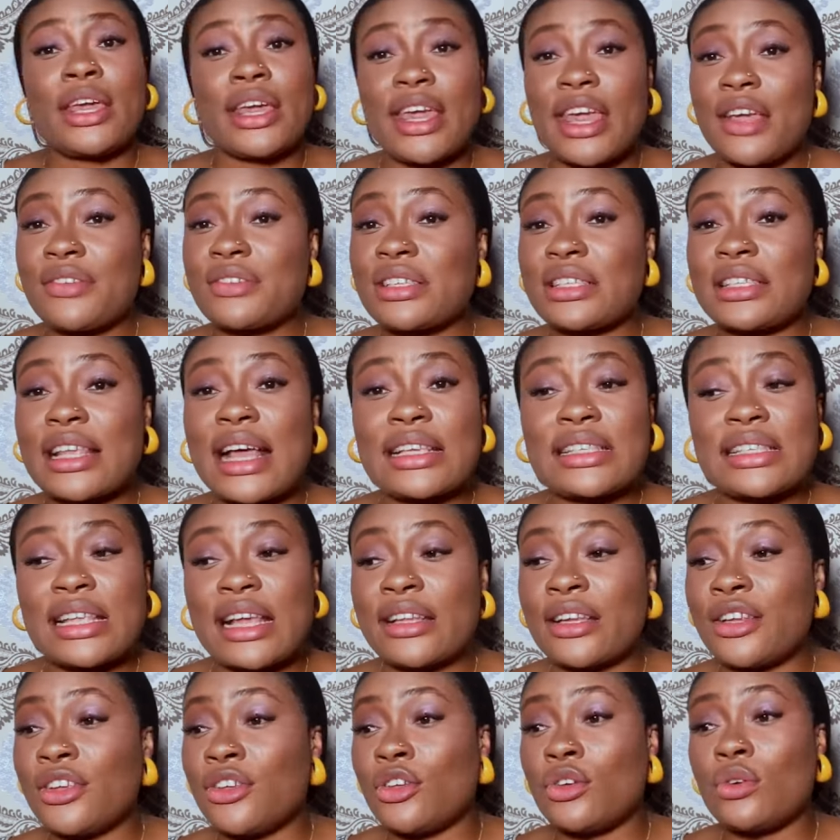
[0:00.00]
if she starts
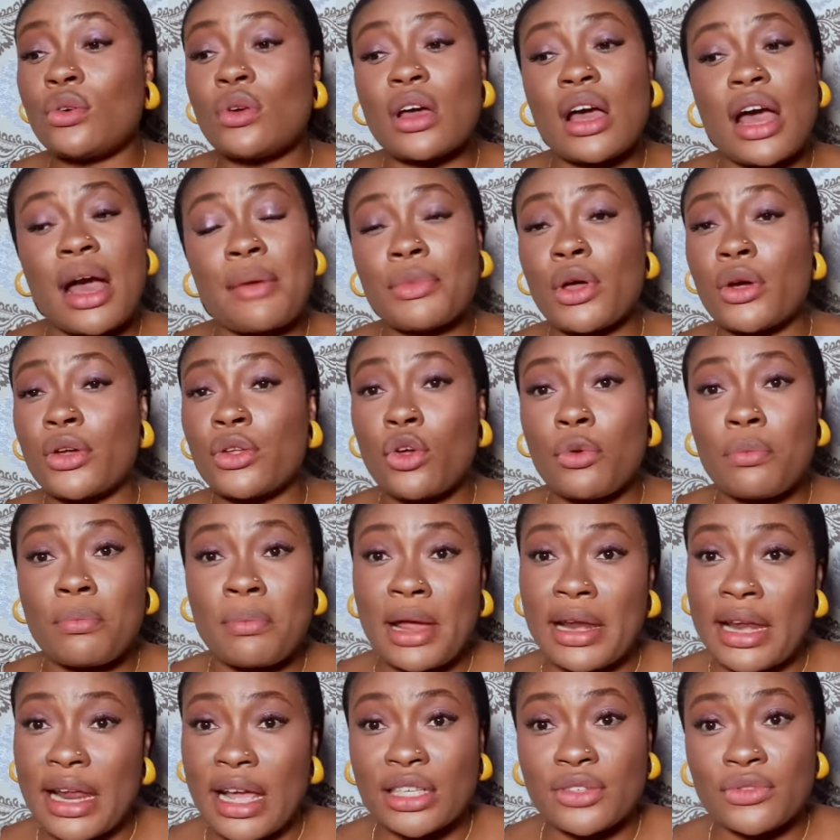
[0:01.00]
telling you, I'm not going to open
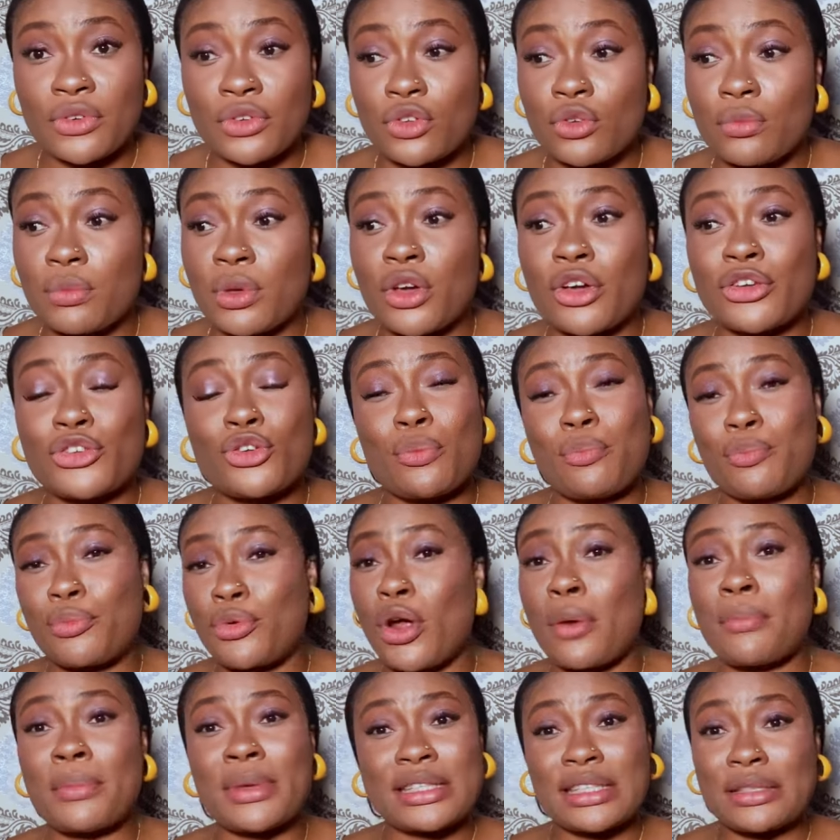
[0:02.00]
my legs for you because you
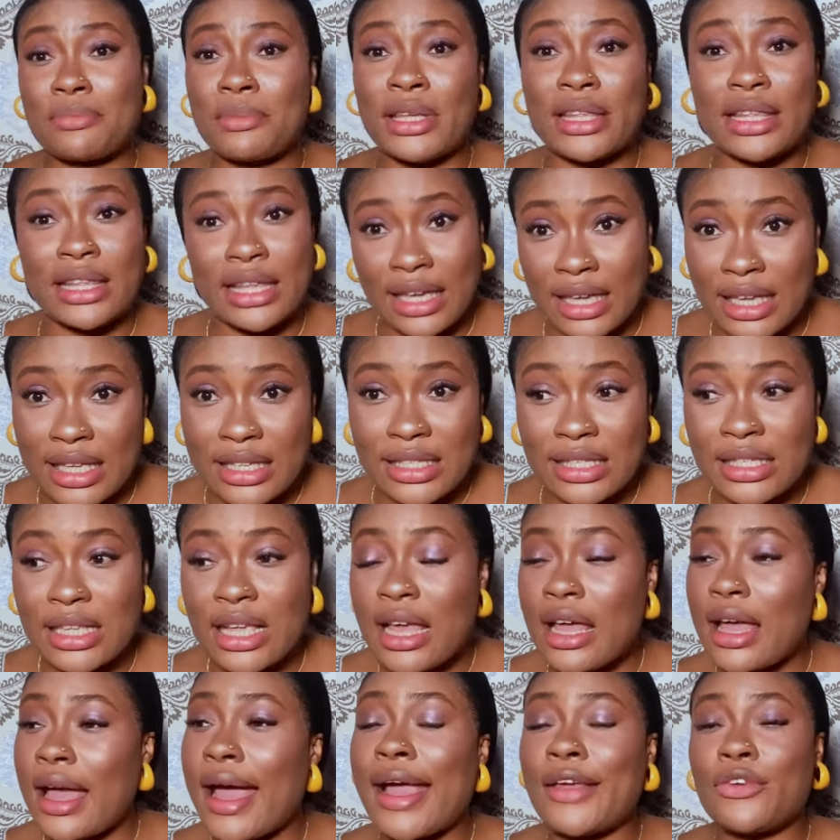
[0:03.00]
promised me this
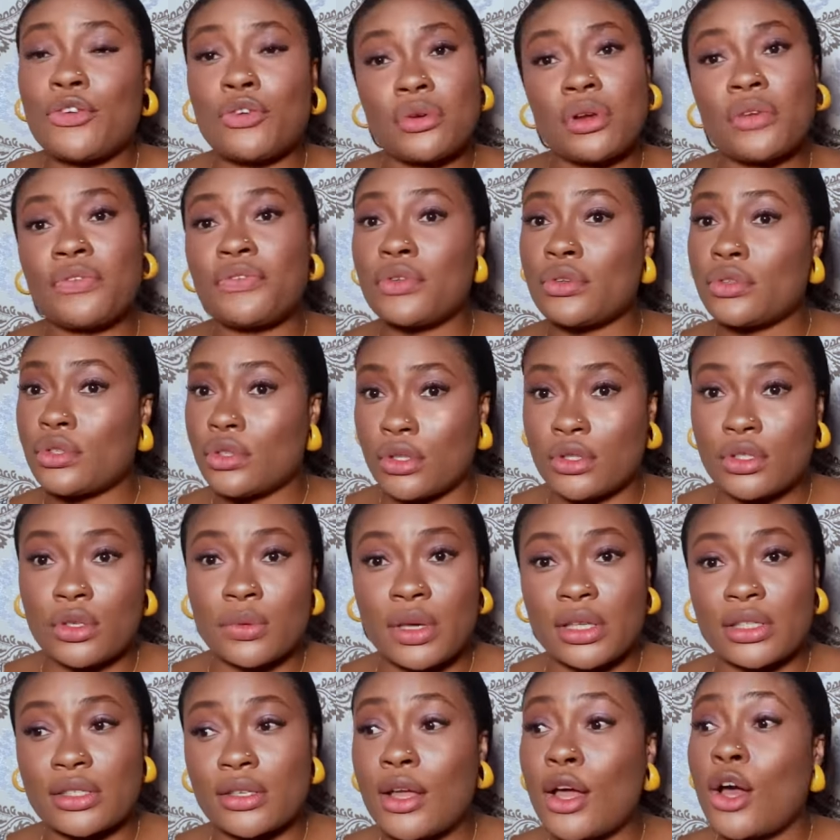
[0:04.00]
and you refuse to do
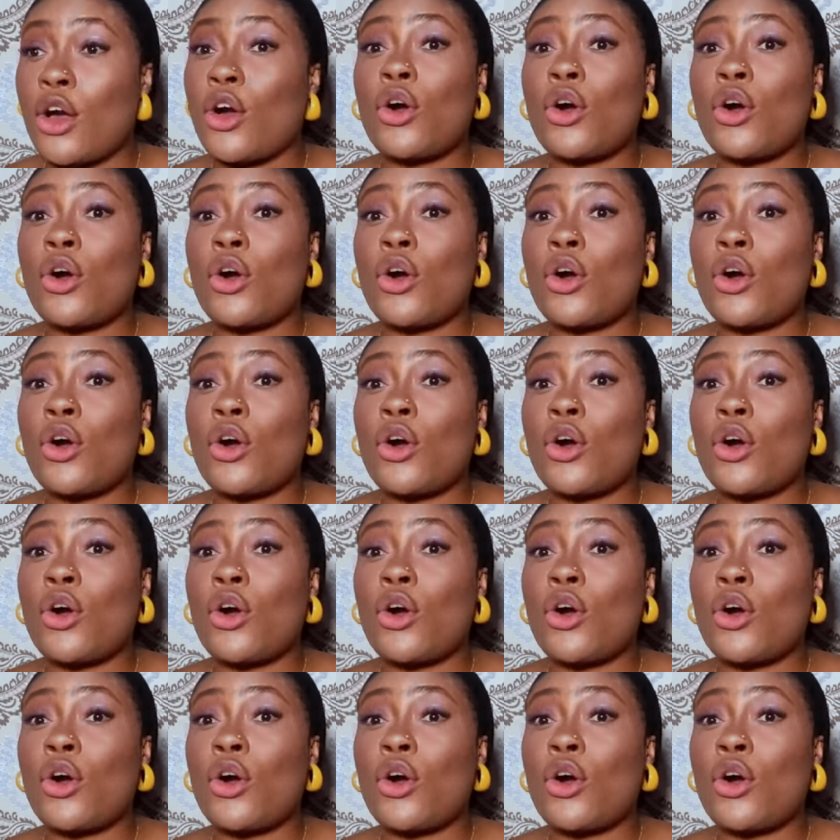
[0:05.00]
it.